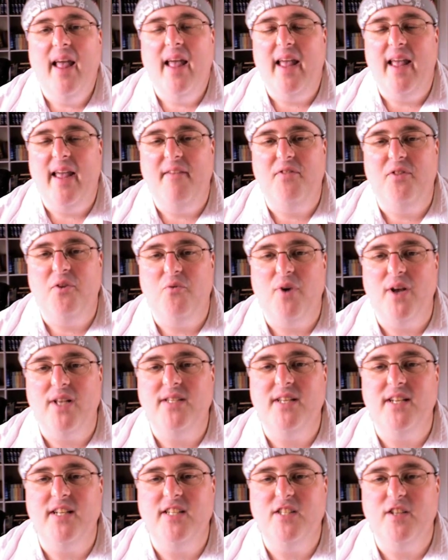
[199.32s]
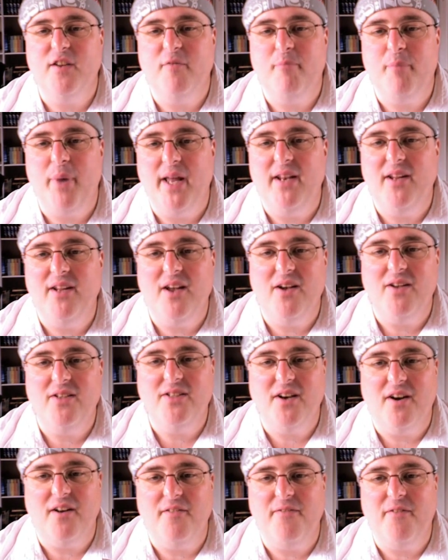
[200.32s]
If the residents of Bendigo
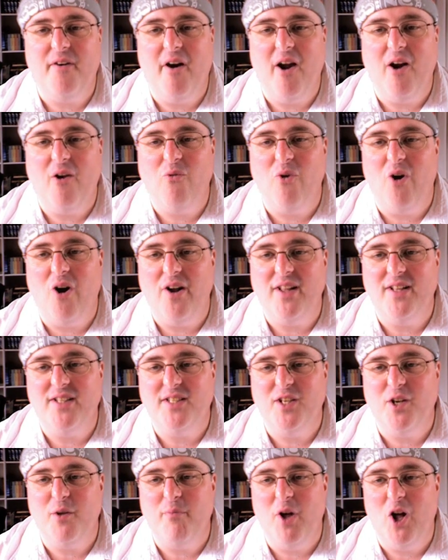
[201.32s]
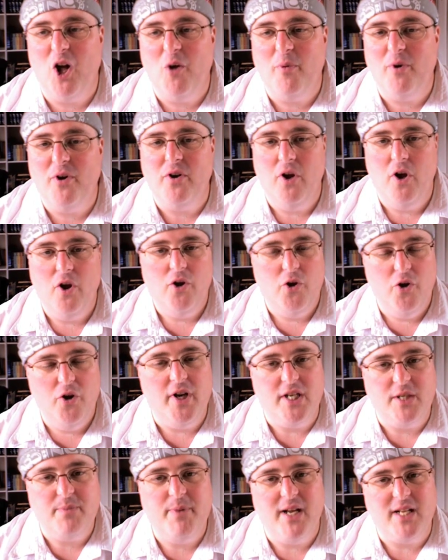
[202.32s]
started firing rockets into Melbourne, you'd
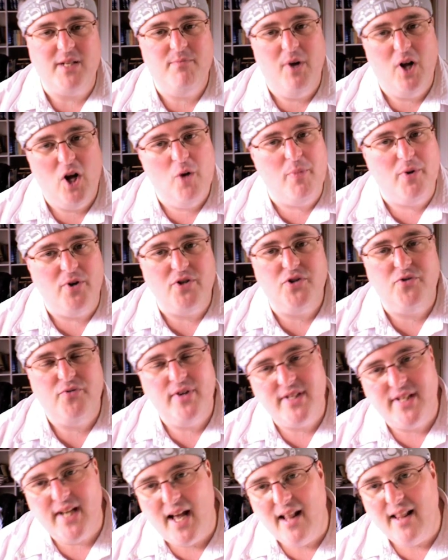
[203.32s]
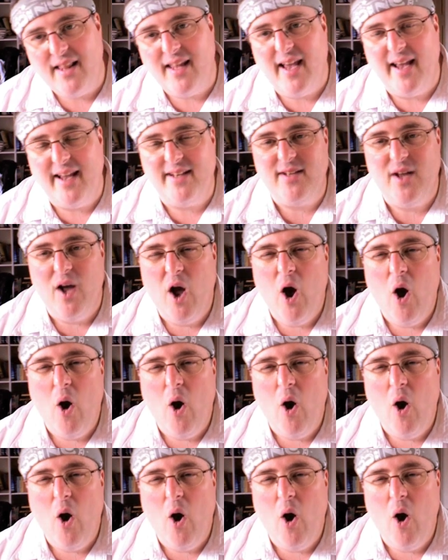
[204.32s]
expect Melbourne to retaliate.